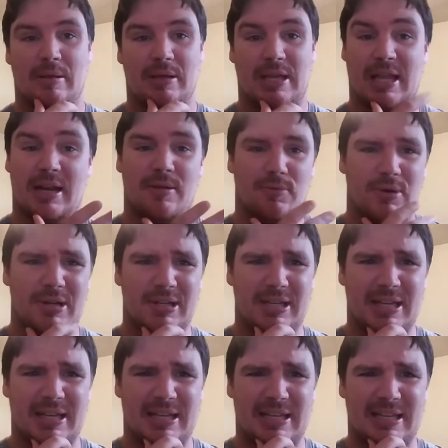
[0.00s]
can it
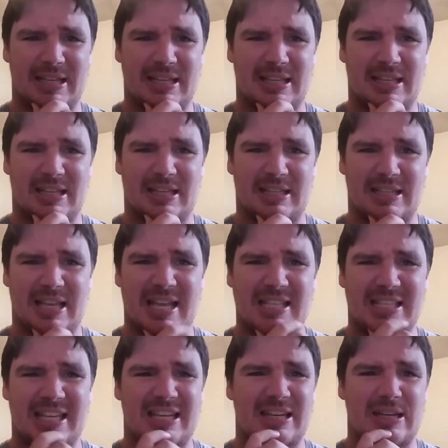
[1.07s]
work? Yes
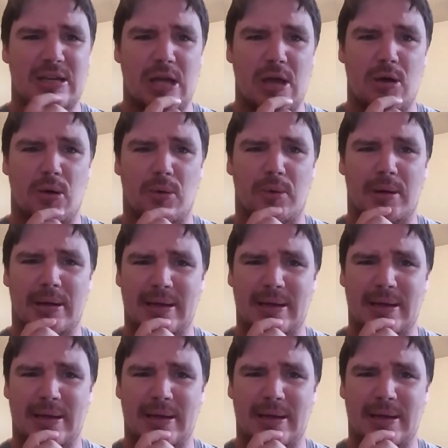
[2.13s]
and no.